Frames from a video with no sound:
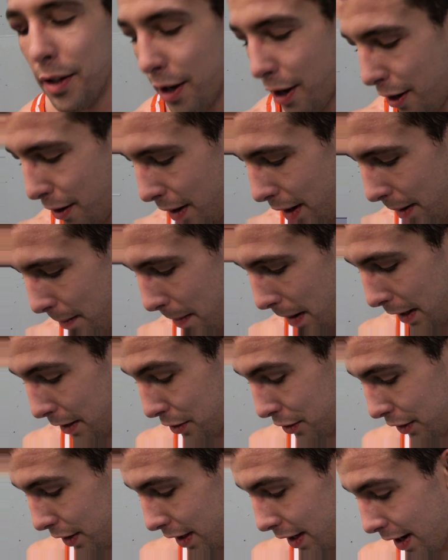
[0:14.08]
No, I'm
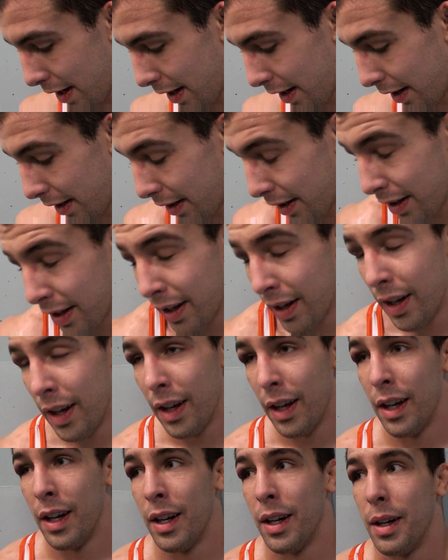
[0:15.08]
actually. Uh,
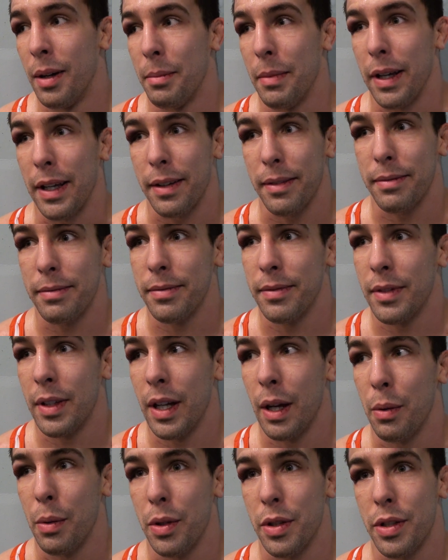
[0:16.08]
I'm like
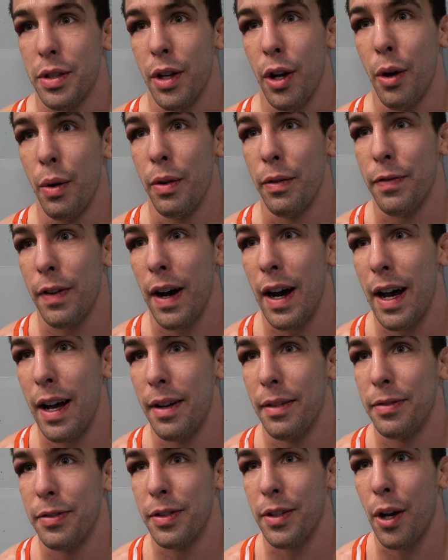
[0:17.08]
I was 0 and
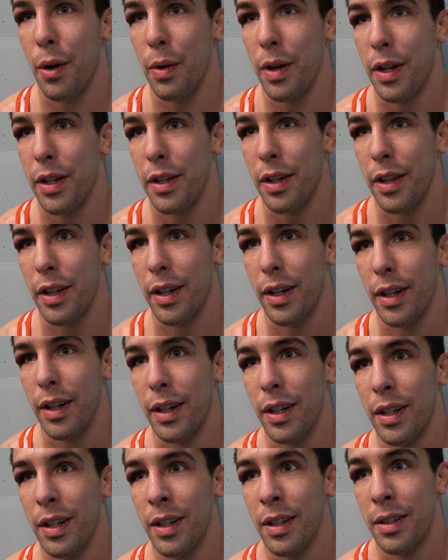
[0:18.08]
5 going into the
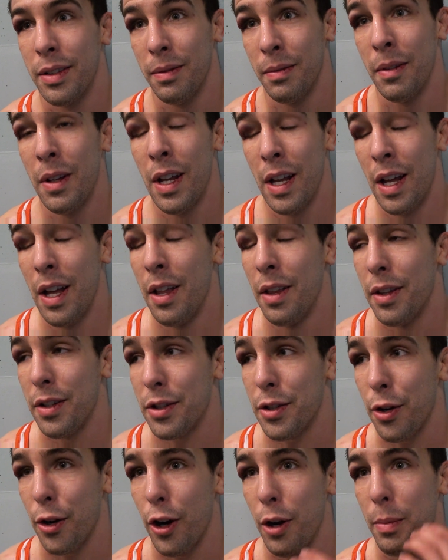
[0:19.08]
this
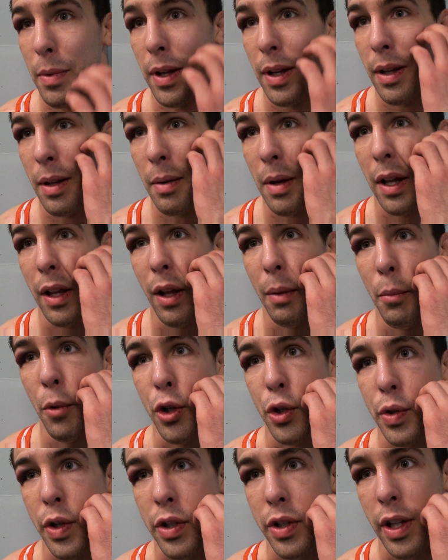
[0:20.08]
tournament. I
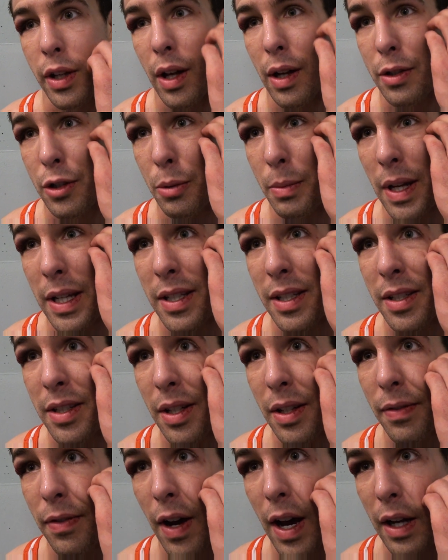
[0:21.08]
most recently lost to an
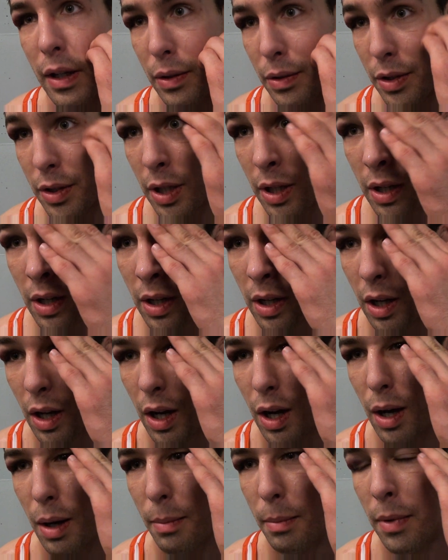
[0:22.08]
ACC finals
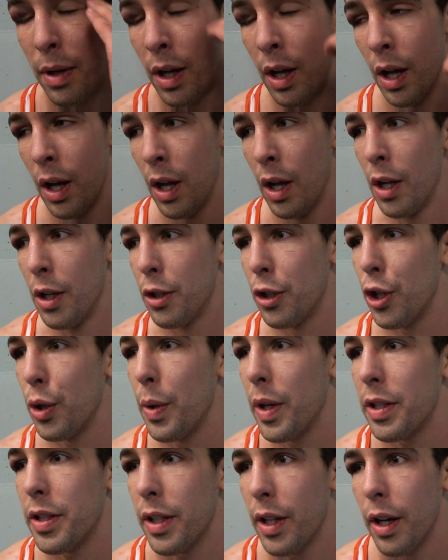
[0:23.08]
um, two
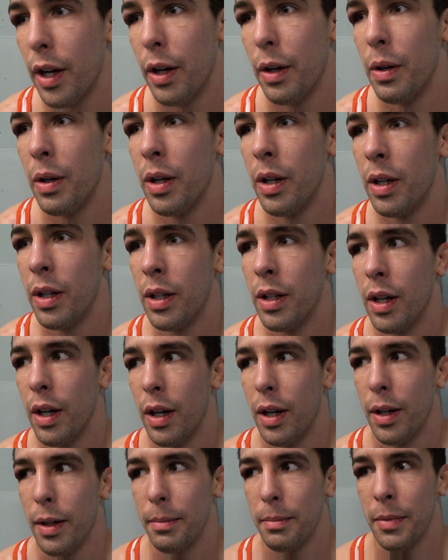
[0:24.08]
weeks ago.
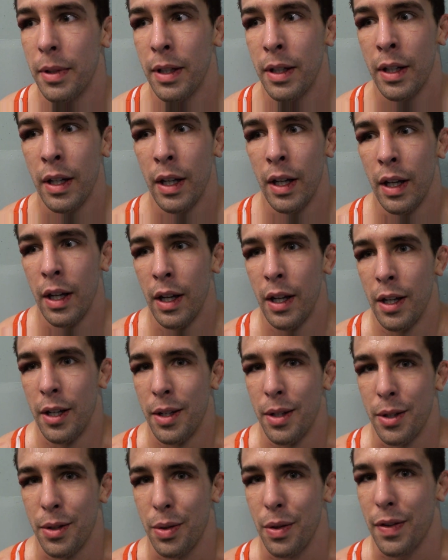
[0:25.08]
Um,
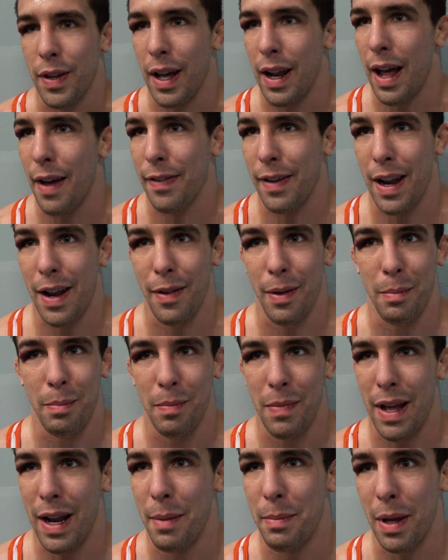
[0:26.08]
so we've kind of, I've kind
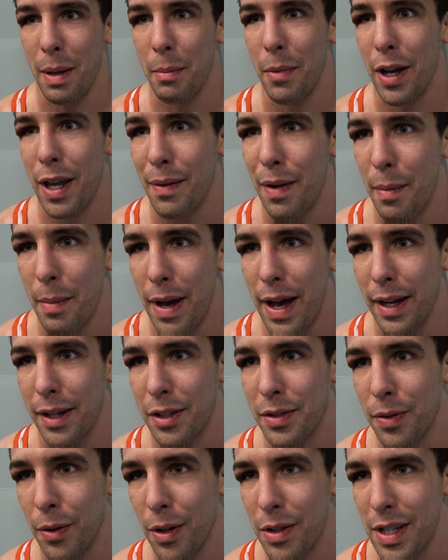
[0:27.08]
of had a big monkey on my back
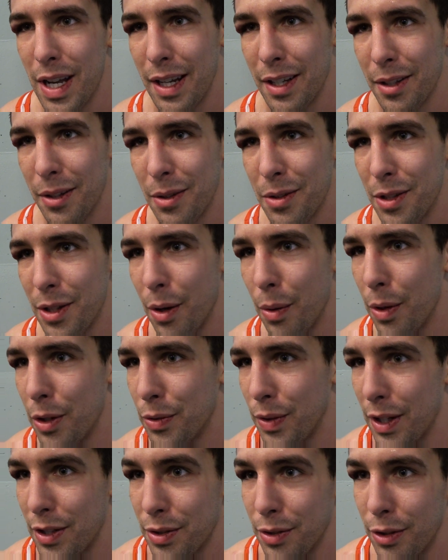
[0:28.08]
as far as that goes. You know, always
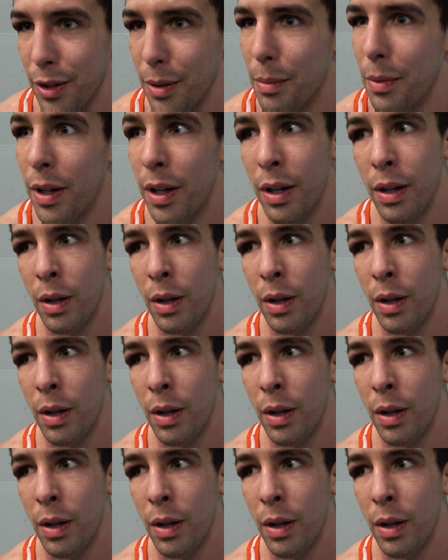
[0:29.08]
wrestling him